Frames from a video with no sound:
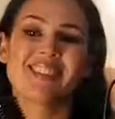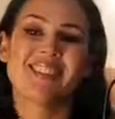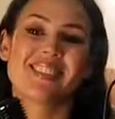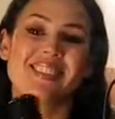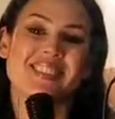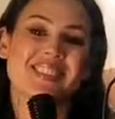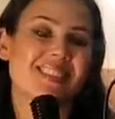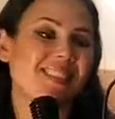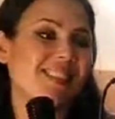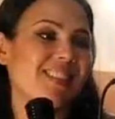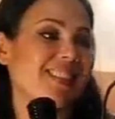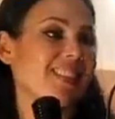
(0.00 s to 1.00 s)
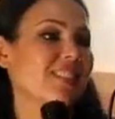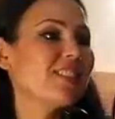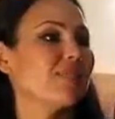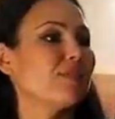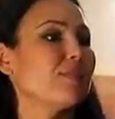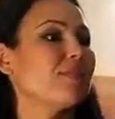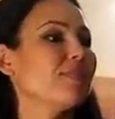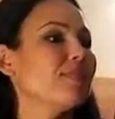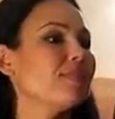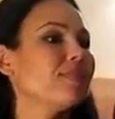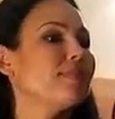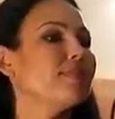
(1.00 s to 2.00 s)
No one is speaking in this clip.